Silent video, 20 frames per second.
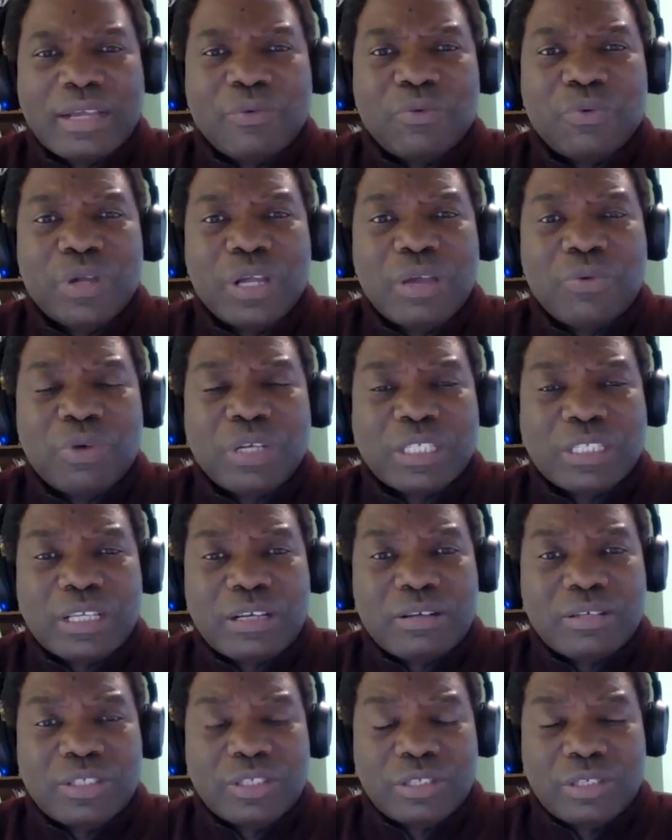We
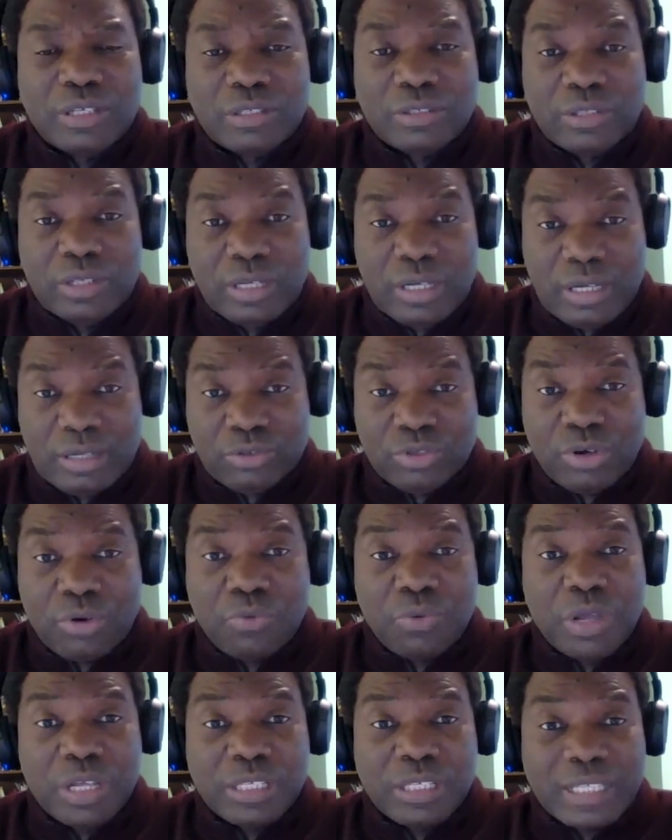
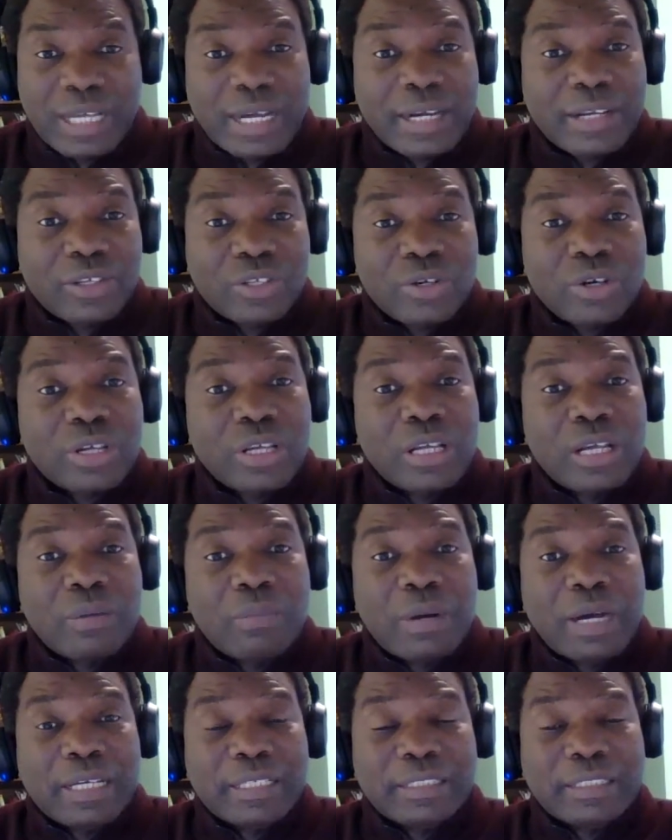started talking
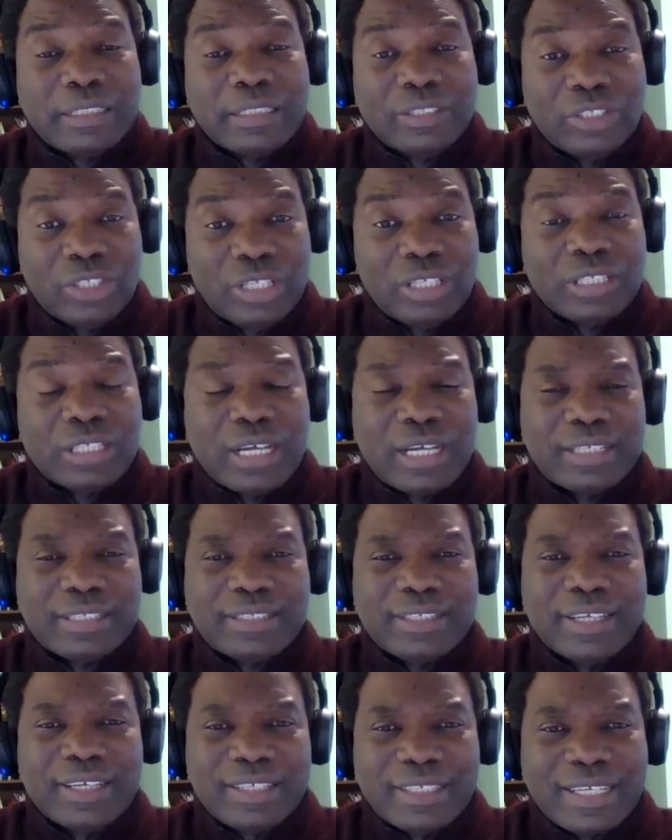about Jesus,
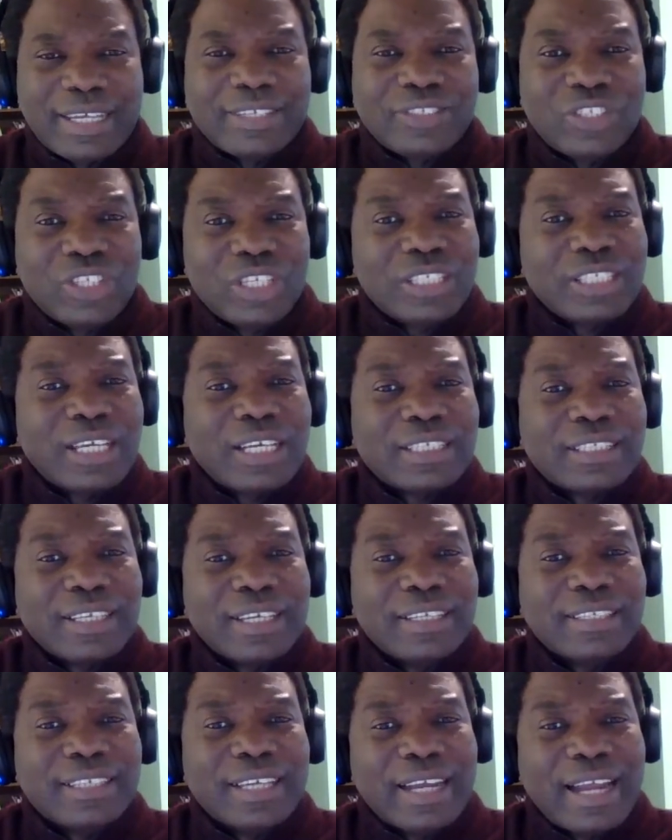that Jesus
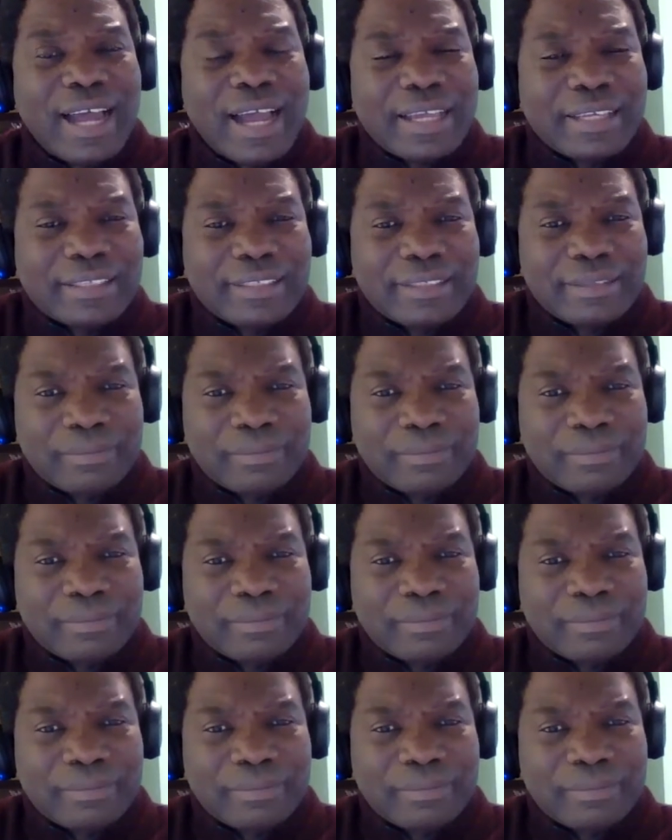is the light,